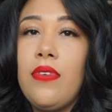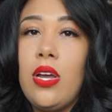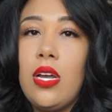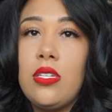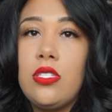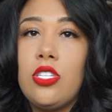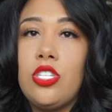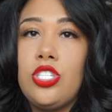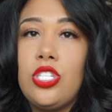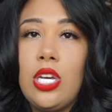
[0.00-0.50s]

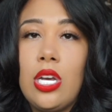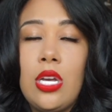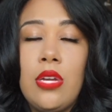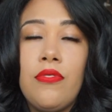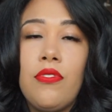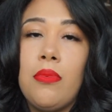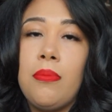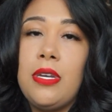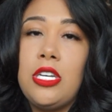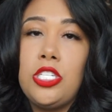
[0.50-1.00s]
us to share
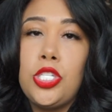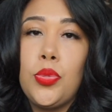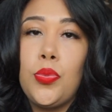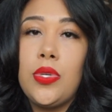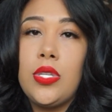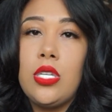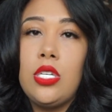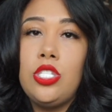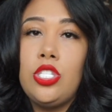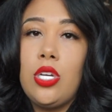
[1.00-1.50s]
information
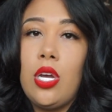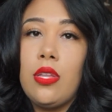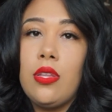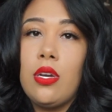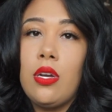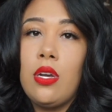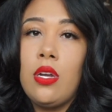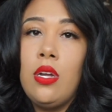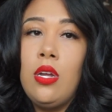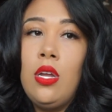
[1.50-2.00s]
with each
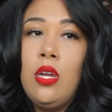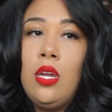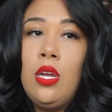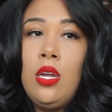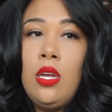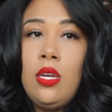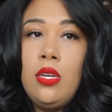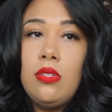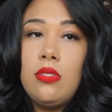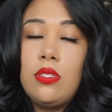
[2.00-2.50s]
other.
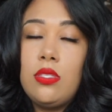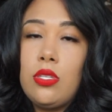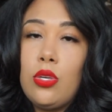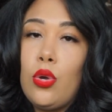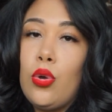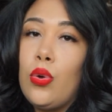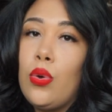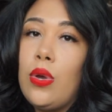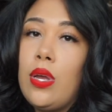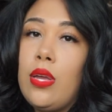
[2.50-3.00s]

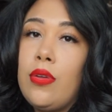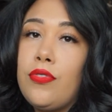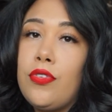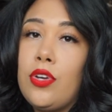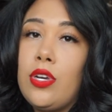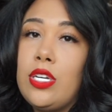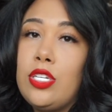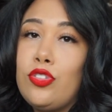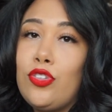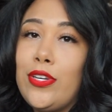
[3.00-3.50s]
So if
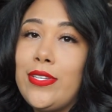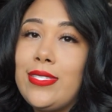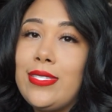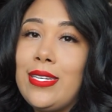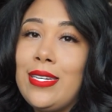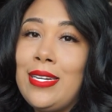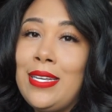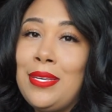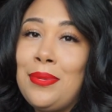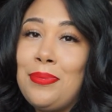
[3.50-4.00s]
you're
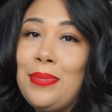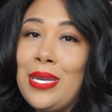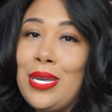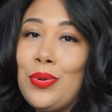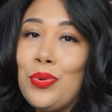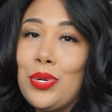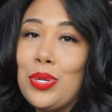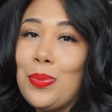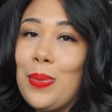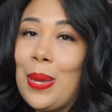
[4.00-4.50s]
interested in being
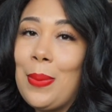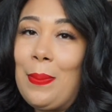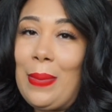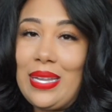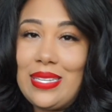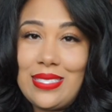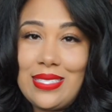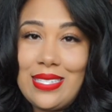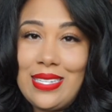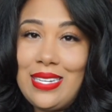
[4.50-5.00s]
one of my
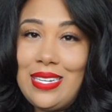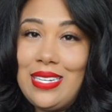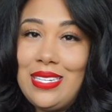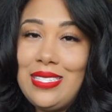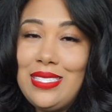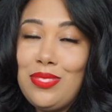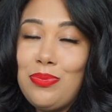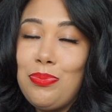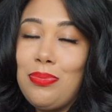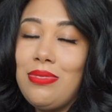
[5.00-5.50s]

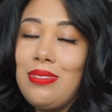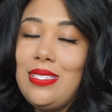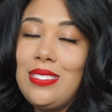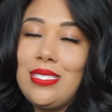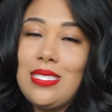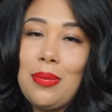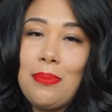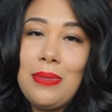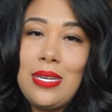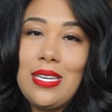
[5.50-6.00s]
mentees, please
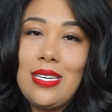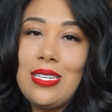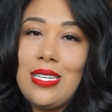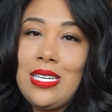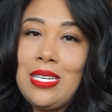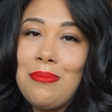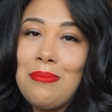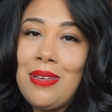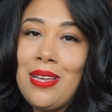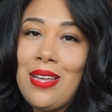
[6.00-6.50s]
send me an
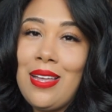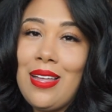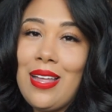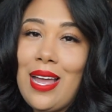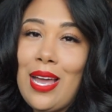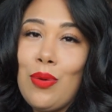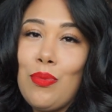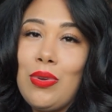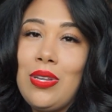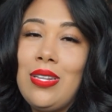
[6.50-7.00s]
email.
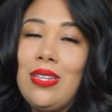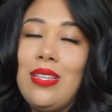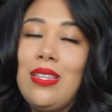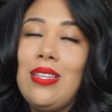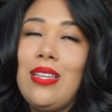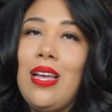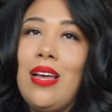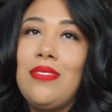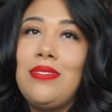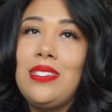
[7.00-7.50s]
I would
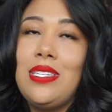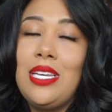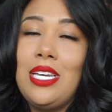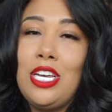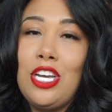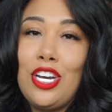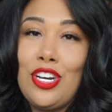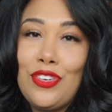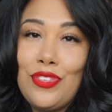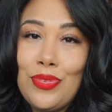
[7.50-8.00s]
love to
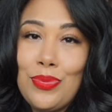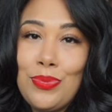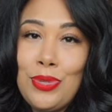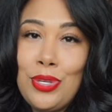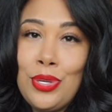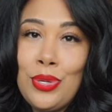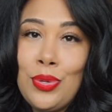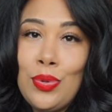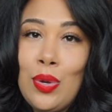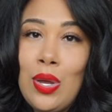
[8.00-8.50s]
hear from
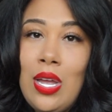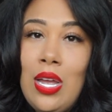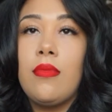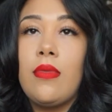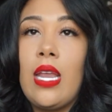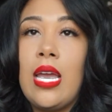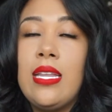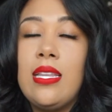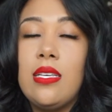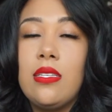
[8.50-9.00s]
you.
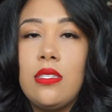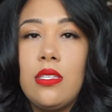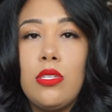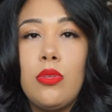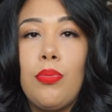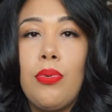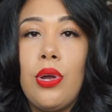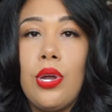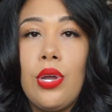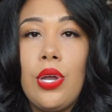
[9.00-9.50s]
And this is a
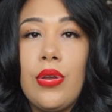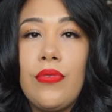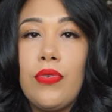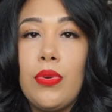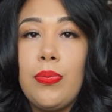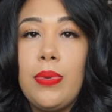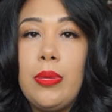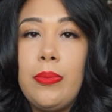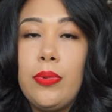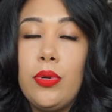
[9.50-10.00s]
program for
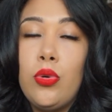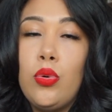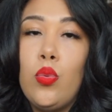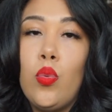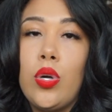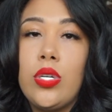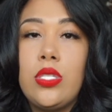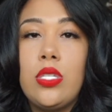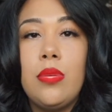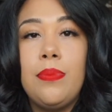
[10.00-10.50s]
people who
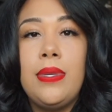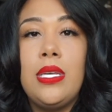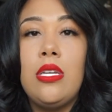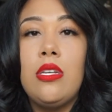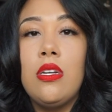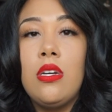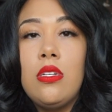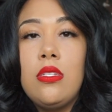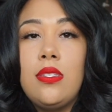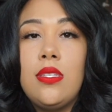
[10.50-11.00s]
want to be
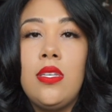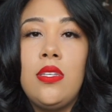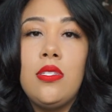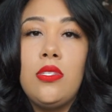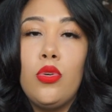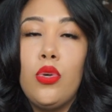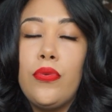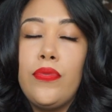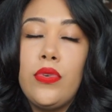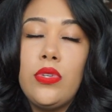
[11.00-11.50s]
nurses.
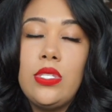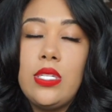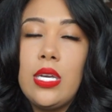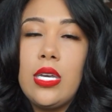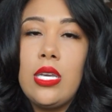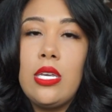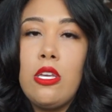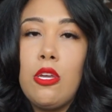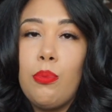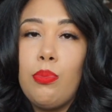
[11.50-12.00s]
So if you're
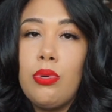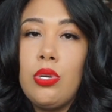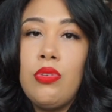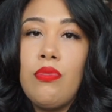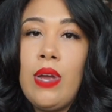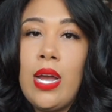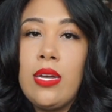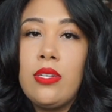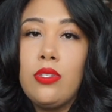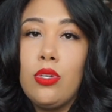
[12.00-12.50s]
taking your
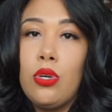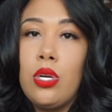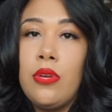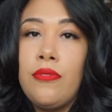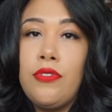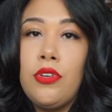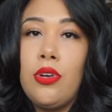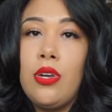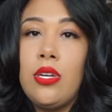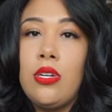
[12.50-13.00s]
prereqs, or if
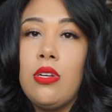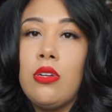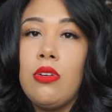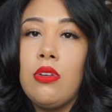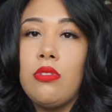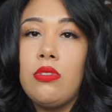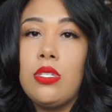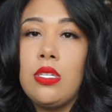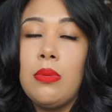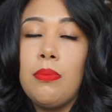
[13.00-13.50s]
you're in a
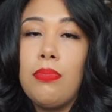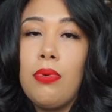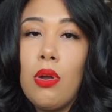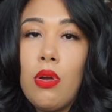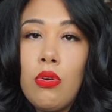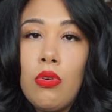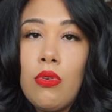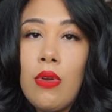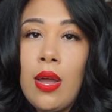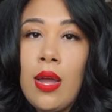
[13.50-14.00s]
nursing
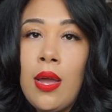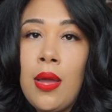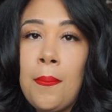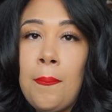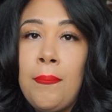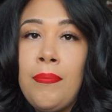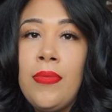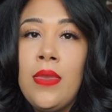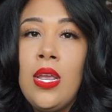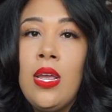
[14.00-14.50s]
program,
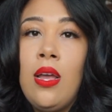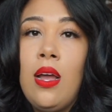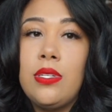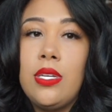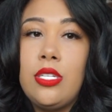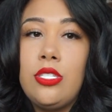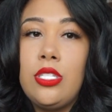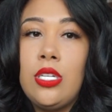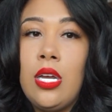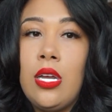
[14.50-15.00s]

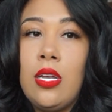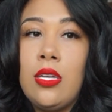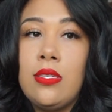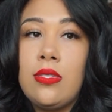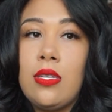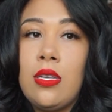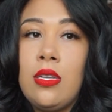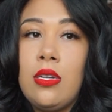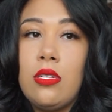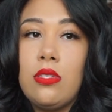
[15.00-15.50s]
such
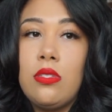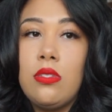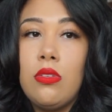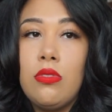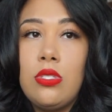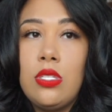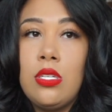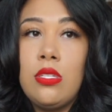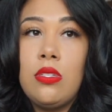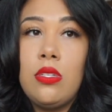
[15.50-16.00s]
as an
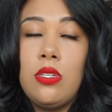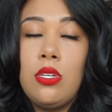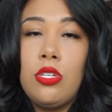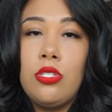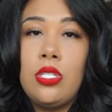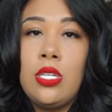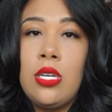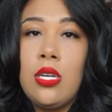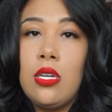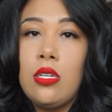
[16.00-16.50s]
associate's in
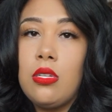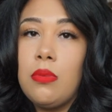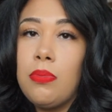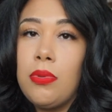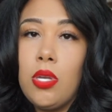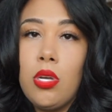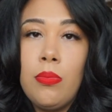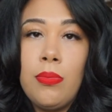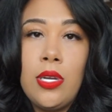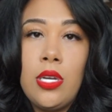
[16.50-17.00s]
nursing, a
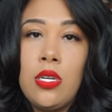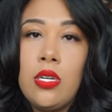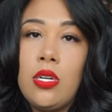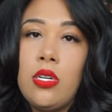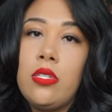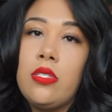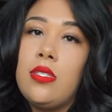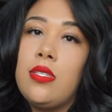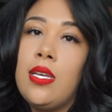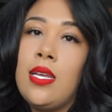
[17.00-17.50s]
diploma in
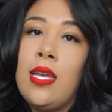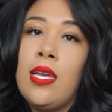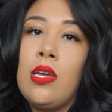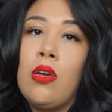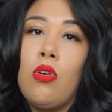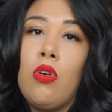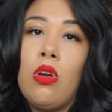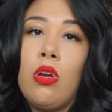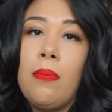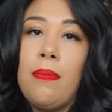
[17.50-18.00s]
nursing,
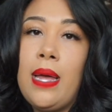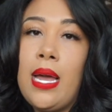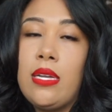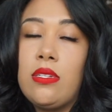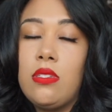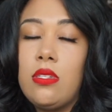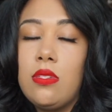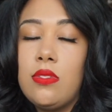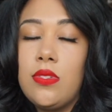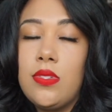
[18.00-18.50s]
or a
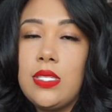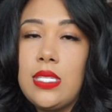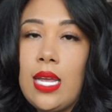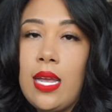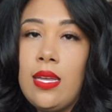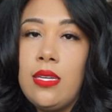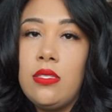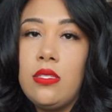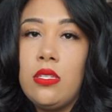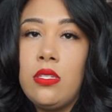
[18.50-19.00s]
bachelor's of
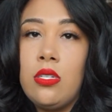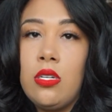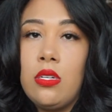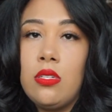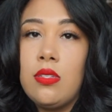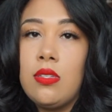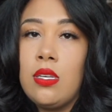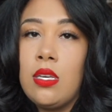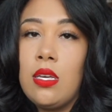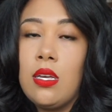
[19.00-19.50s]
science in
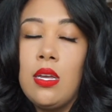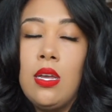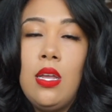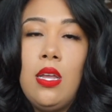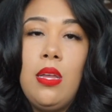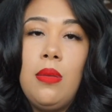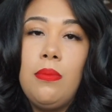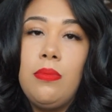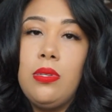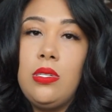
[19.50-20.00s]
nursing,
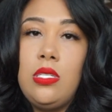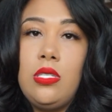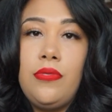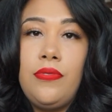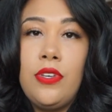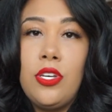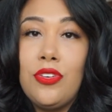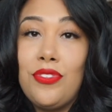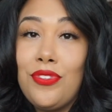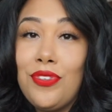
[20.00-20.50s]
please
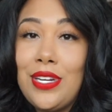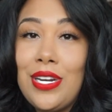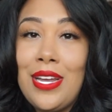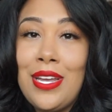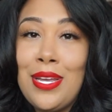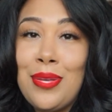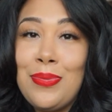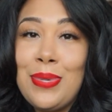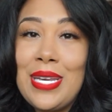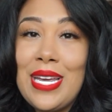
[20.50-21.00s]
feel free to
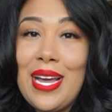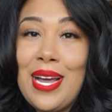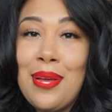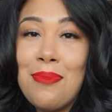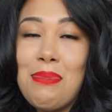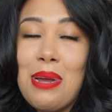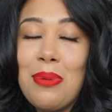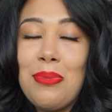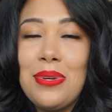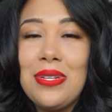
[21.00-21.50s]
hit me
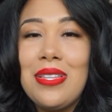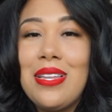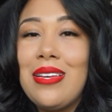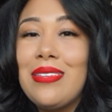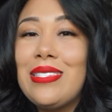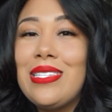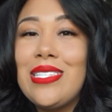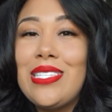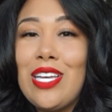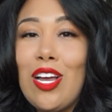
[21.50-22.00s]
up. I would
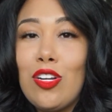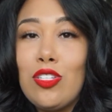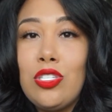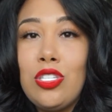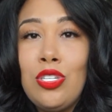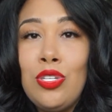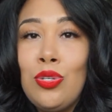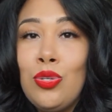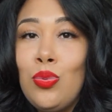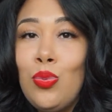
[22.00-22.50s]
love to talk
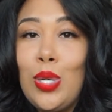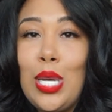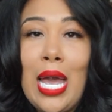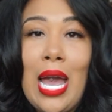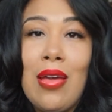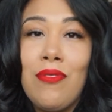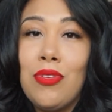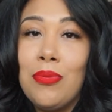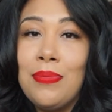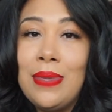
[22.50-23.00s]
to you. We
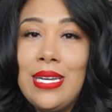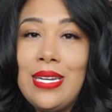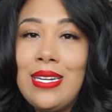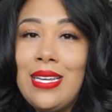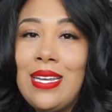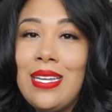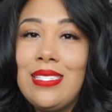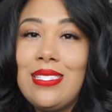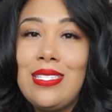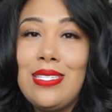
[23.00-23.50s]
have a
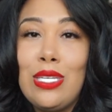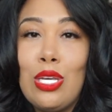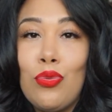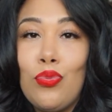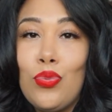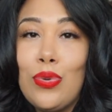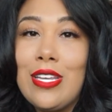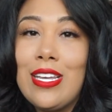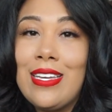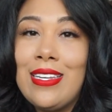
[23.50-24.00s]
meeting, see
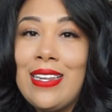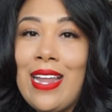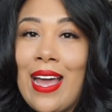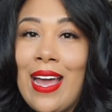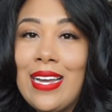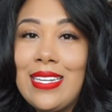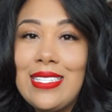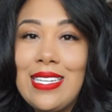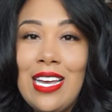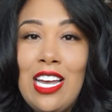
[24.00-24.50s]
if we
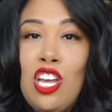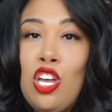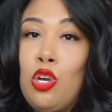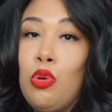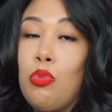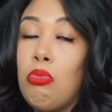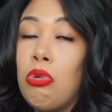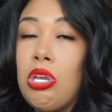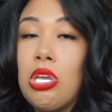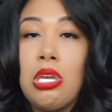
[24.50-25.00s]
connect.
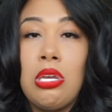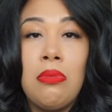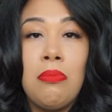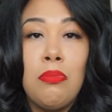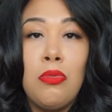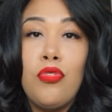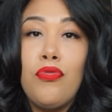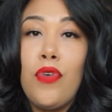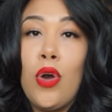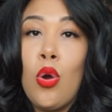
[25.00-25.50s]
We can
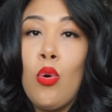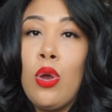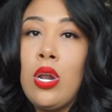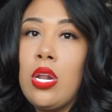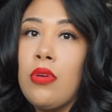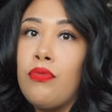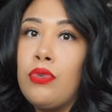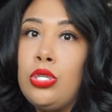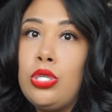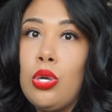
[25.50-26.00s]
move forward.
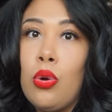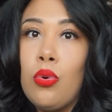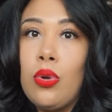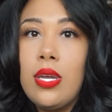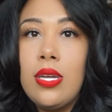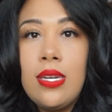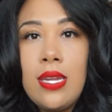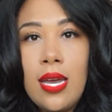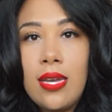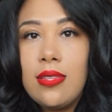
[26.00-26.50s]
If we don't
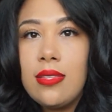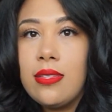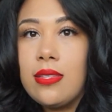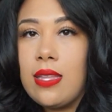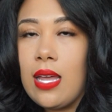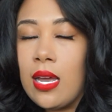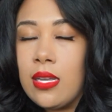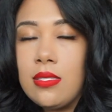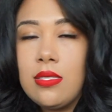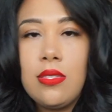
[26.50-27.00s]
connect,
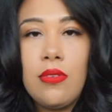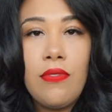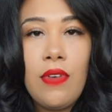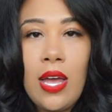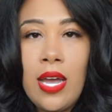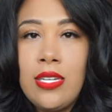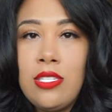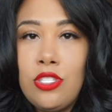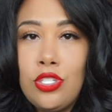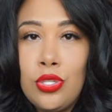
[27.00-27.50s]
that's
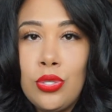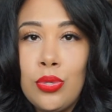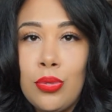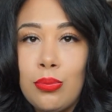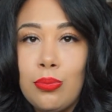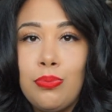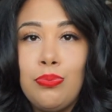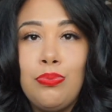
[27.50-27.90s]
fine too.